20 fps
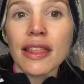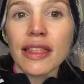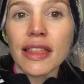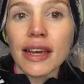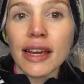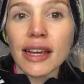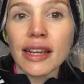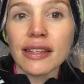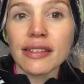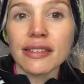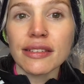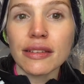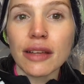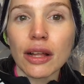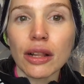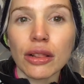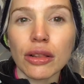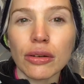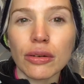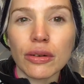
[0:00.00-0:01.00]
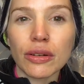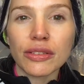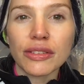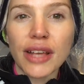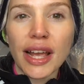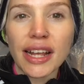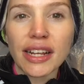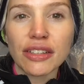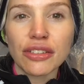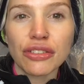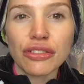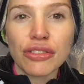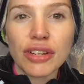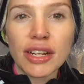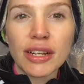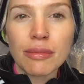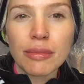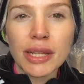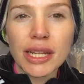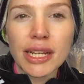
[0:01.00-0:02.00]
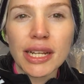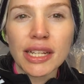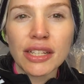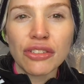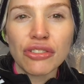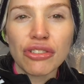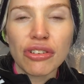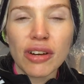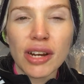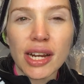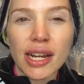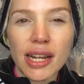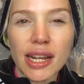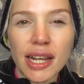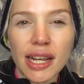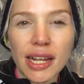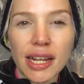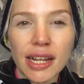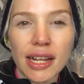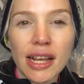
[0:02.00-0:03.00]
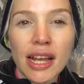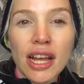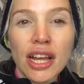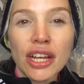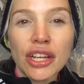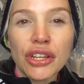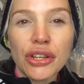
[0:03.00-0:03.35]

This looks extremely intriguing.